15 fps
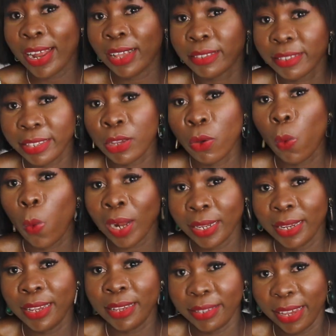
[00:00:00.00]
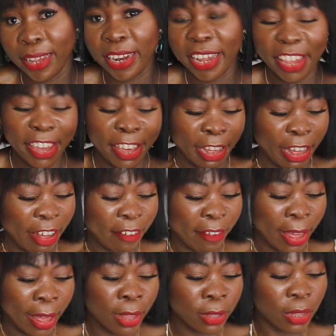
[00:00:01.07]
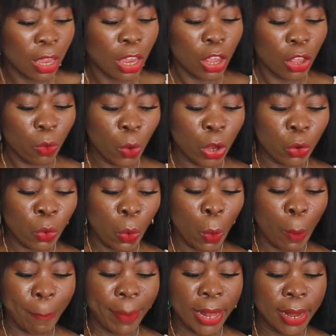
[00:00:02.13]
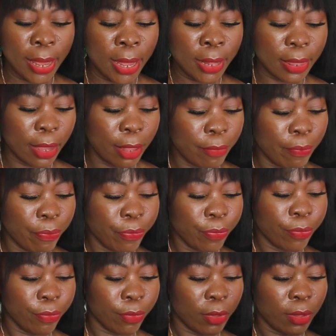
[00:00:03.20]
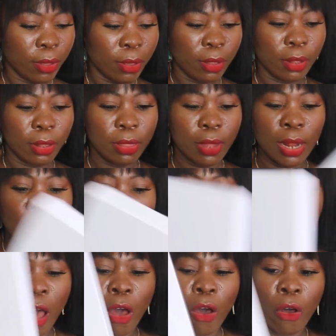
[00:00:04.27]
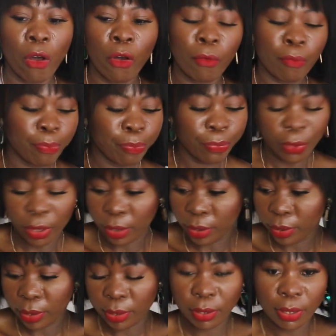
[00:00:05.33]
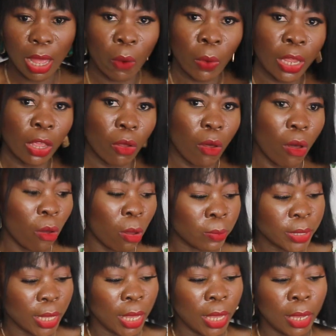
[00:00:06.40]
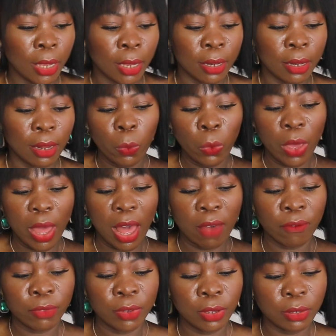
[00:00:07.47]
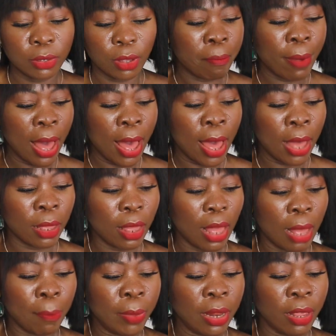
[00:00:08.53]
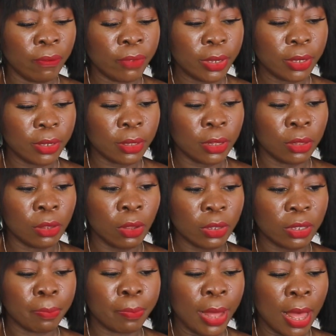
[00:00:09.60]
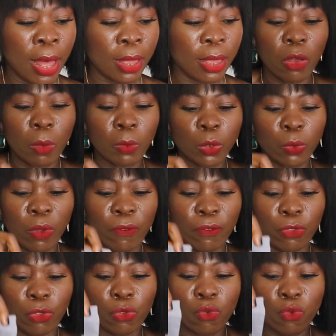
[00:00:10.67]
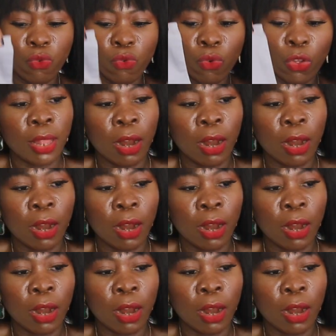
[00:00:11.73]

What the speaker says: Let's see what is in here. All right, when you open it, ta-da! This is how it comes in. We have this bag. I believe this is the dust bag. Comes with 2.